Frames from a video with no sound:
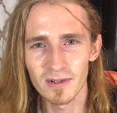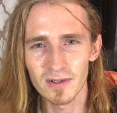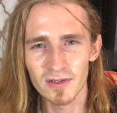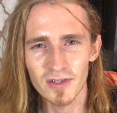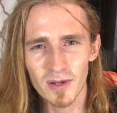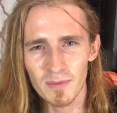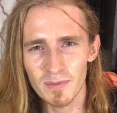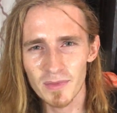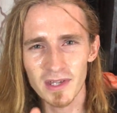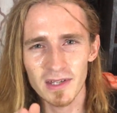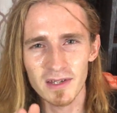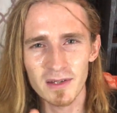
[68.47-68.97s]

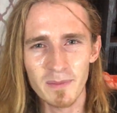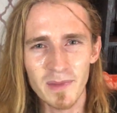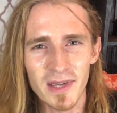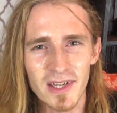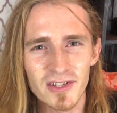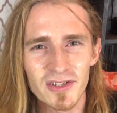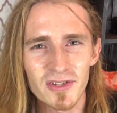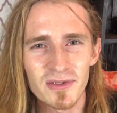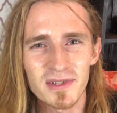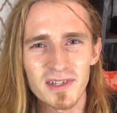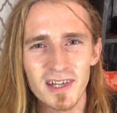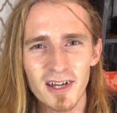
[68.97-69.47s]
something that
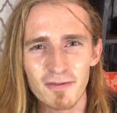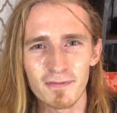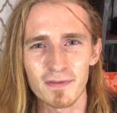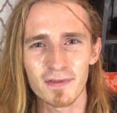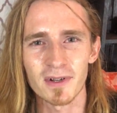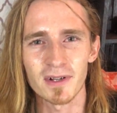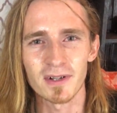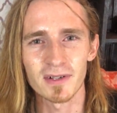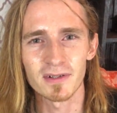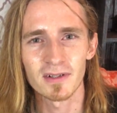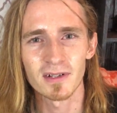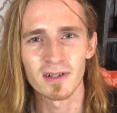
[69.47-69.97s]
makes you
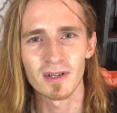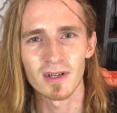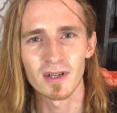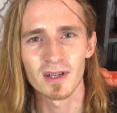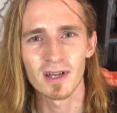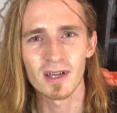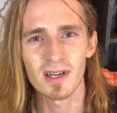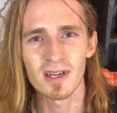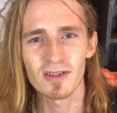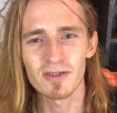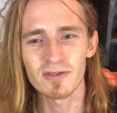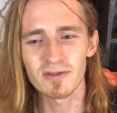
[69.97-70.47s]
different.
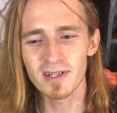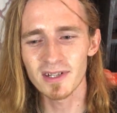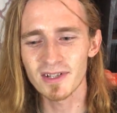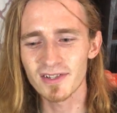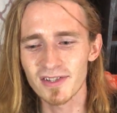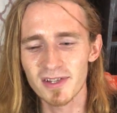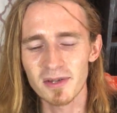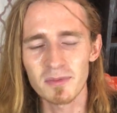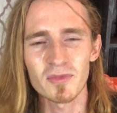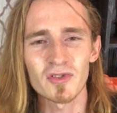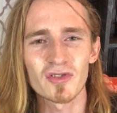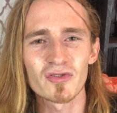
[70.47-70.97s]
You
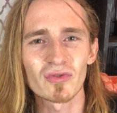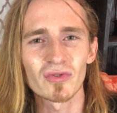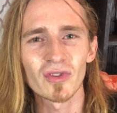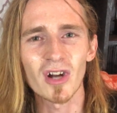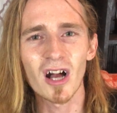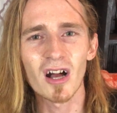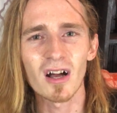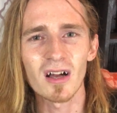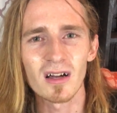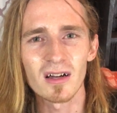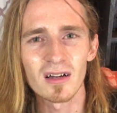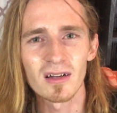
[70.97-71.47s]
need some
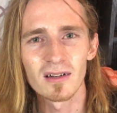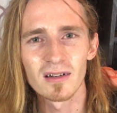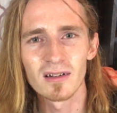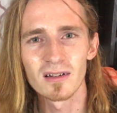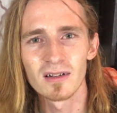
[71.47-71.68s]
drug